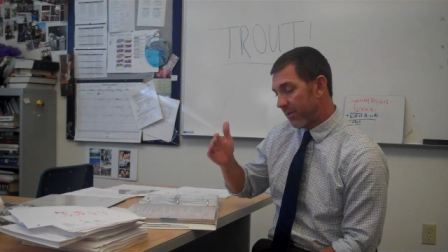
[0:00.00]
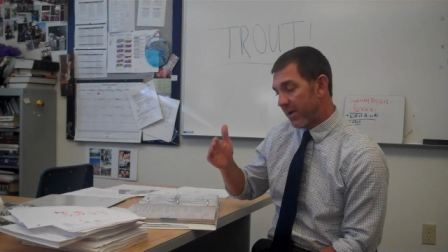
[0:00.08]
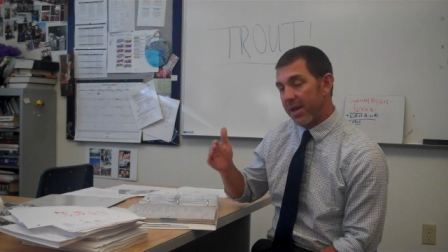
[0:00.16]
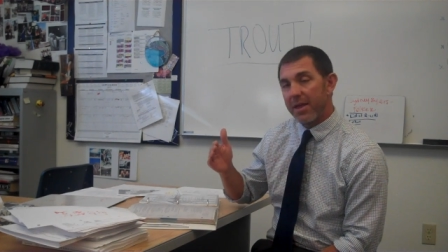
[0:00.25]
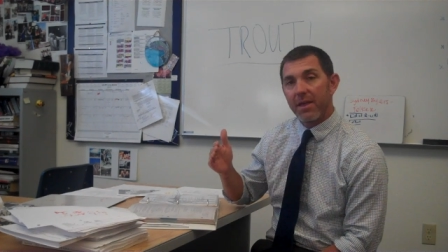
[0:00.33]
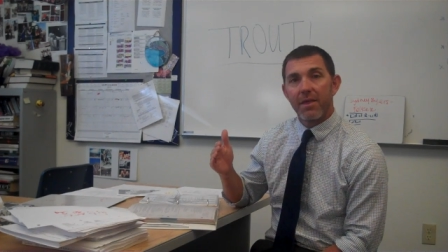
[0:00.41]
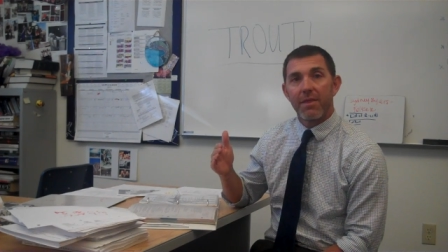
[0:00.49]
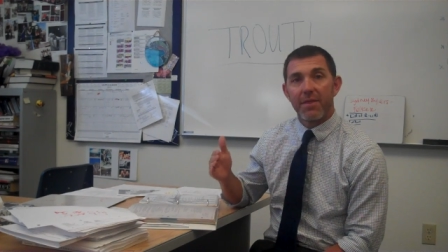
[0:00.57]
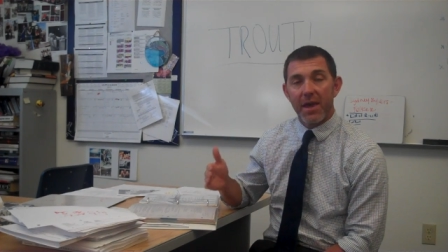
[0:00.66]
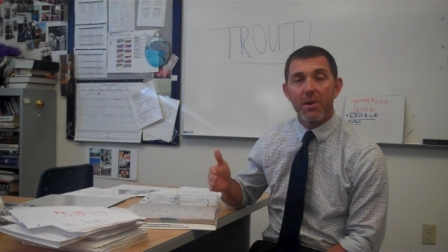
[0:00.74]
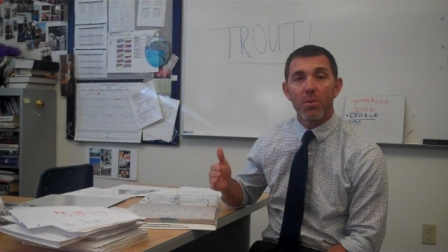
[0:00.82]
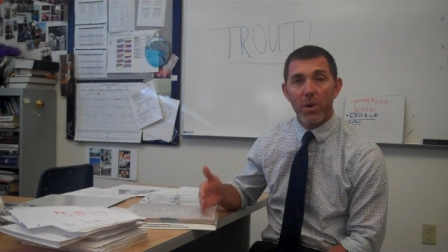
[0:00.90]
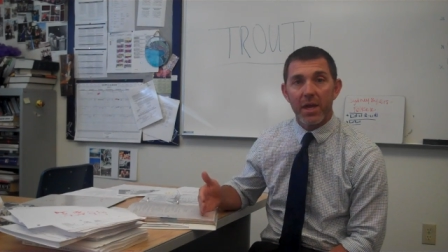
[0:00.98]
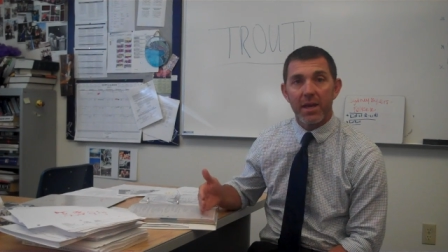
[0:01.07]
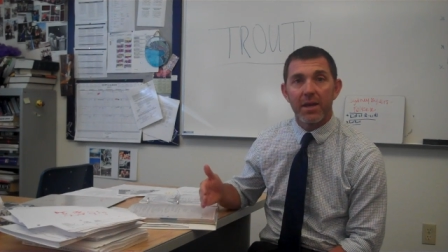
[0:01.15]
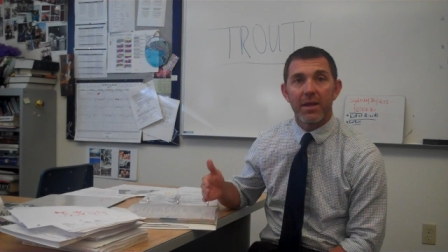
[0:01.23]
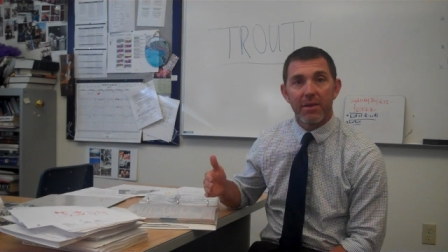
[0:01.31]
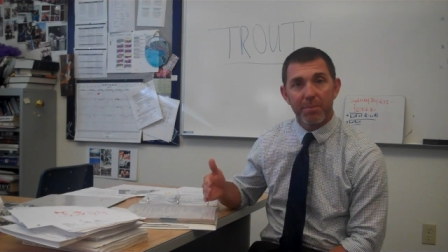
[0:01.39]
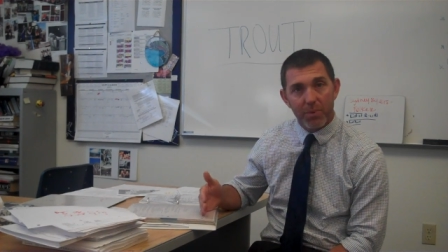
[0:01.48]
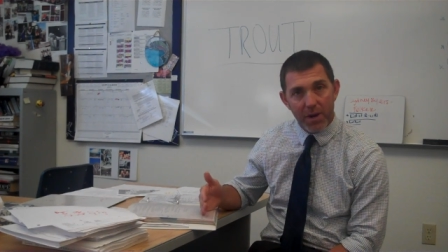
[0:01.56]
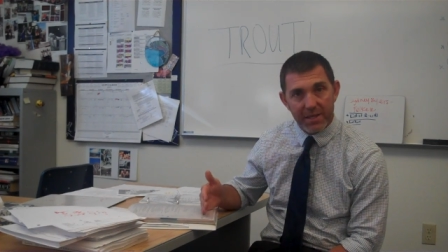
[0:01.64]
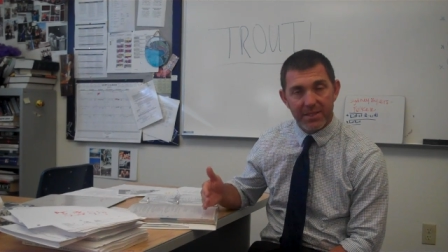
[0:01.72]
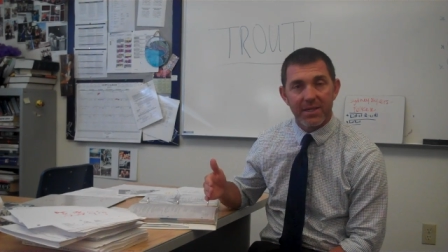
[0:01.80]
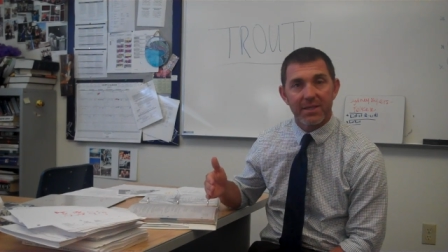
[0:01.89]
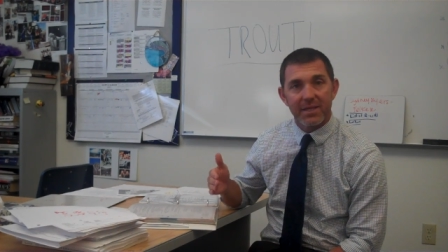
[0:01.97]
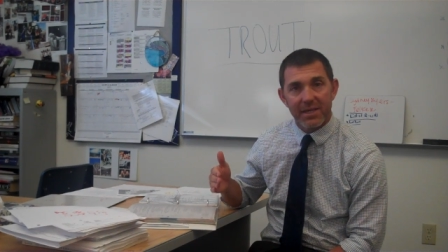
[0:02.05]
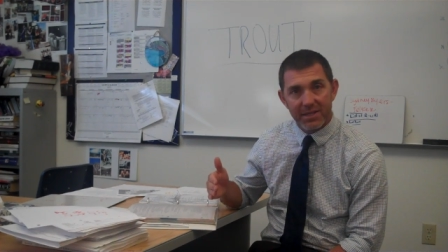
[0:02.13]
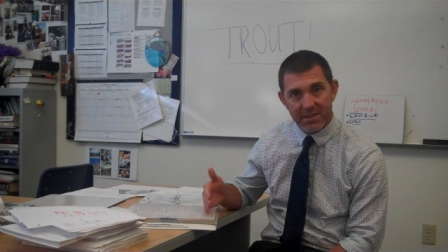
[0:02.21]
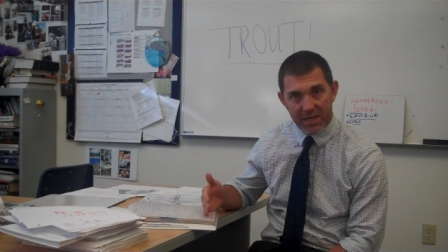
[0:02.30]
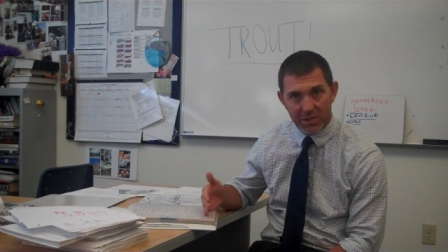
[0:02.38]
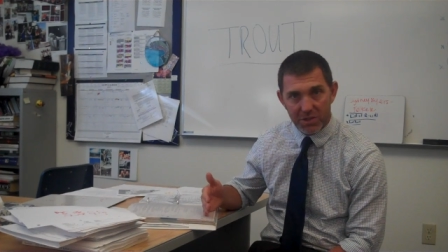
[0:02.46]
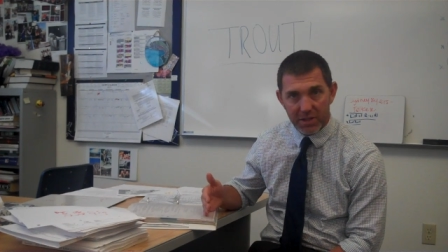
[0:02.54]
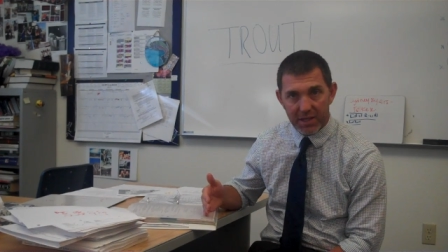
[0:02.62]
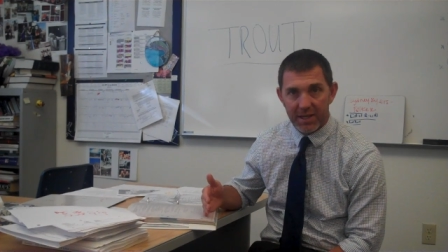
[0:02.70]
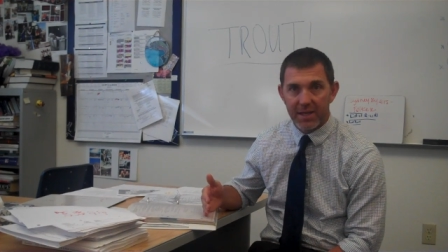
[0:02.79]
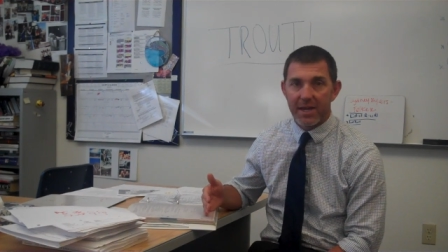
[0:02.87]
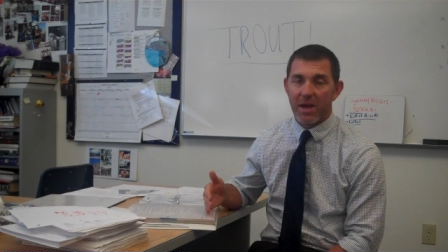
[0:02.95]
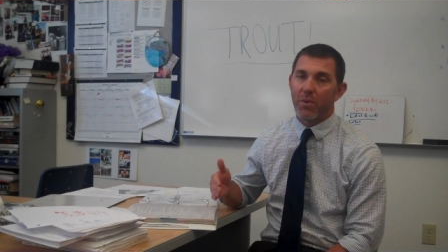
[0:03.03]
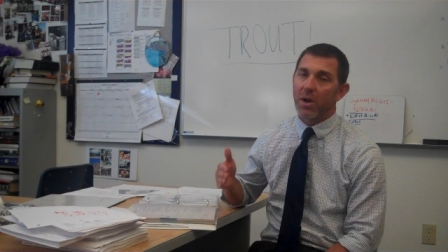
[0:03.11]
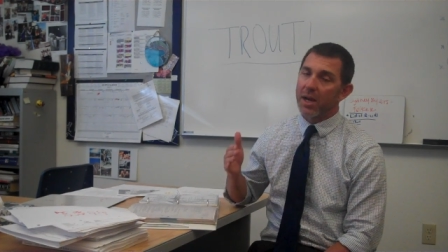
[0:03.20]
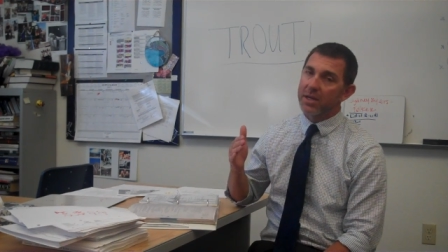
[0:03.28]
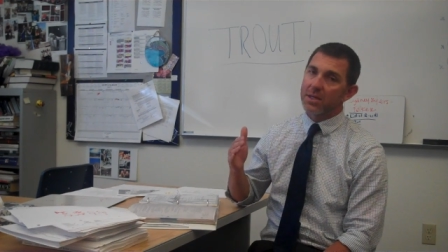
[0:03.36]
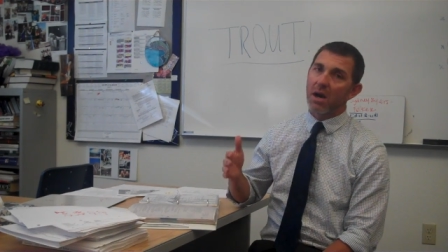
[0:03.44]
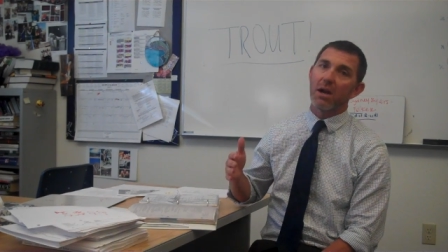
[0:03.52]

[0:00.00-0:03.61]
all right. They win the presidency essentially. Now we're going to